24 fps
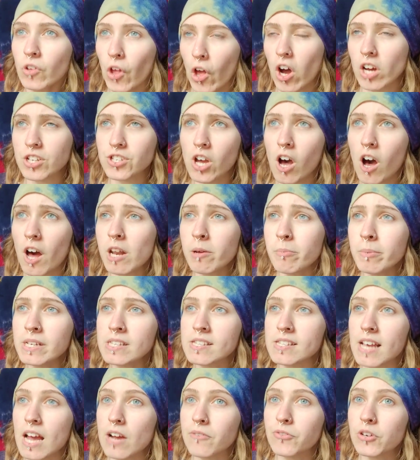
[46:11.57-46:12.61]

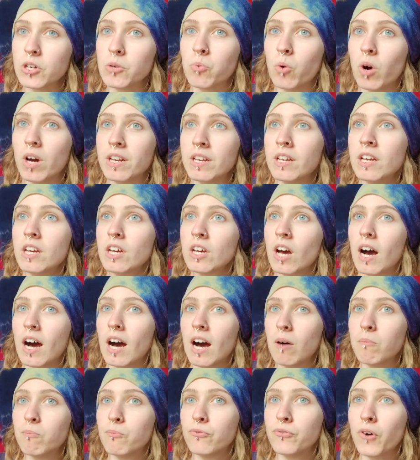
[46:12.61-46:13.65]
autonomous. Everyone
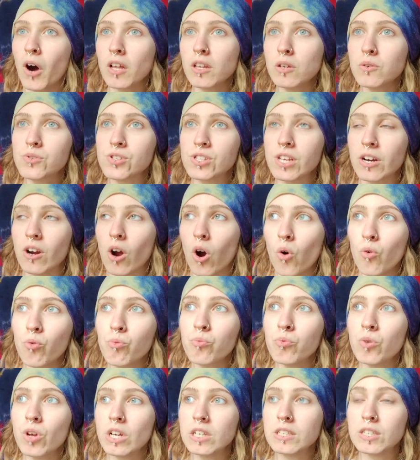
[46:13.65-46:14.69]
follows their own